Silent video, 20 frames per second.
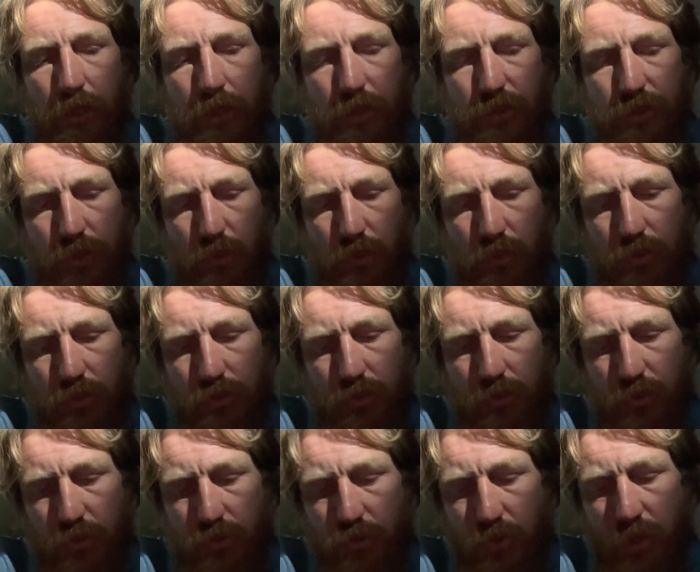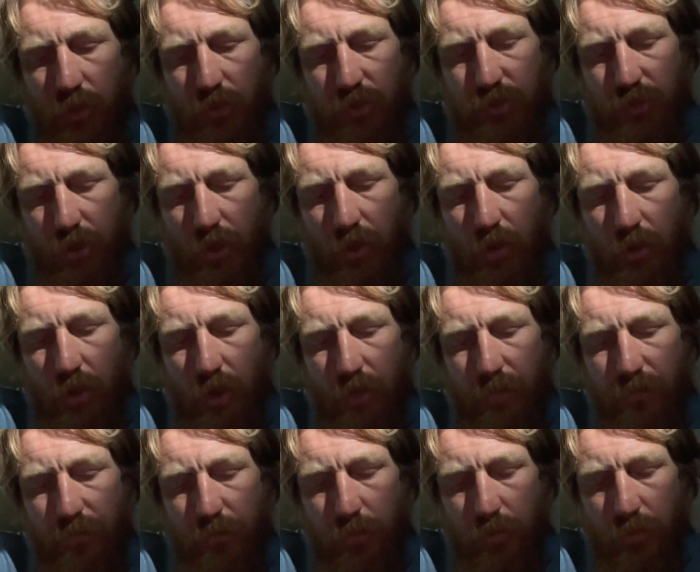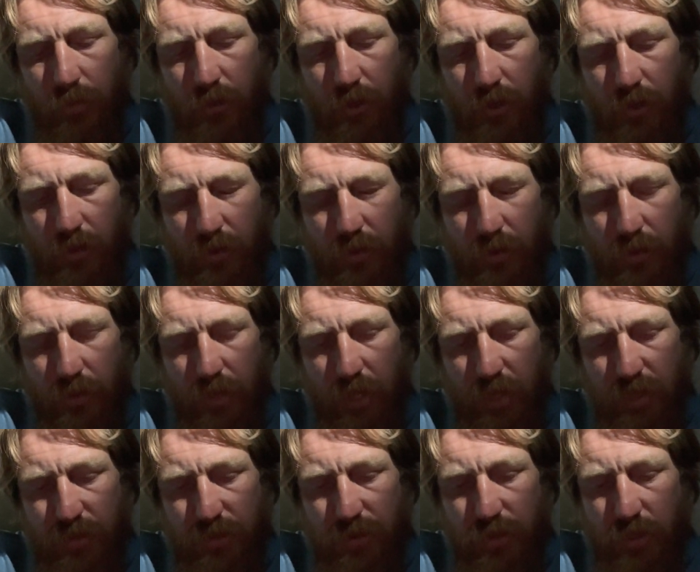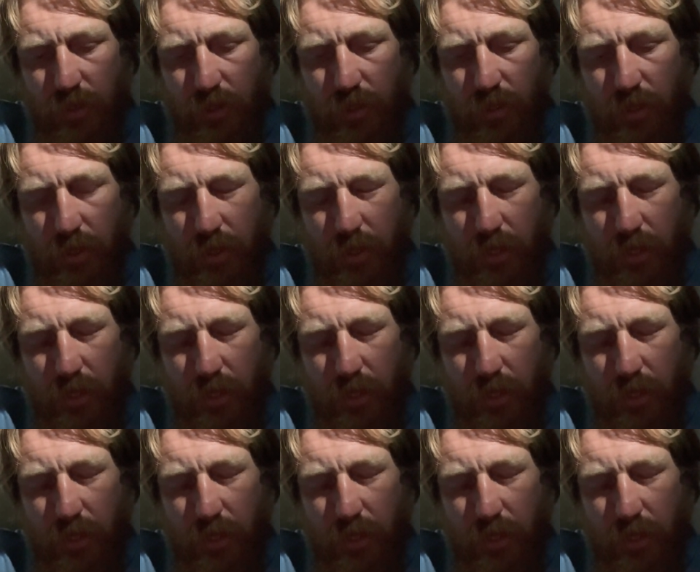So the trail started off with as dirt,